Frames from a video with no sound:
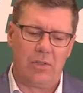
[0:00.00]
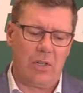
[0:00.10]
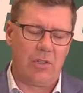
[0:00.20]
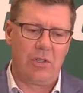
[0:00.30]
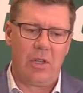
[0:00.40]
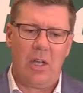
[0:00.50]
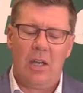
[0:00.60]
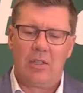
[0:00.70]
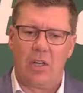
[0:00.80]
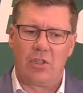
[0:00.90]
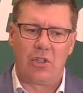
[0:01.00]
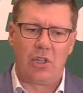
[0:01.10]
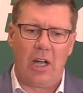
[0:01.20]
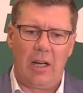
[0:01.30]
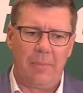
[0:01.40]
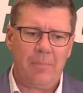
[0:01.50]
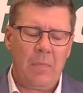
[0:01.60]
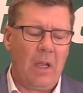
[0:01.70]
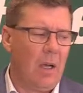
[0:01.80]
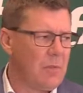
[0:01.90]
such as China.
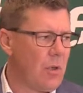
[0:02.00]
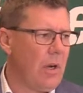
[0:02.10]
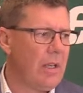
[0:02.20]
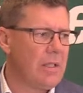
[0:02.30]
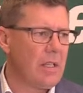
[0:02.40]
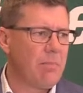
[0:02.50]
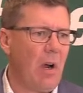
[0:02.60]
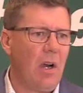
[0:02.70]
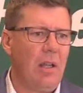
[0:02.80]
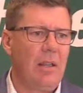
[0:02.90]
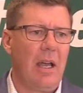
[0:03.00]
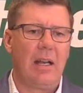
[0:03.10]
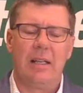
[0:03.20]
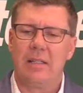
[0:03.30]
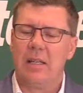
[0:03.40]
So it is this party that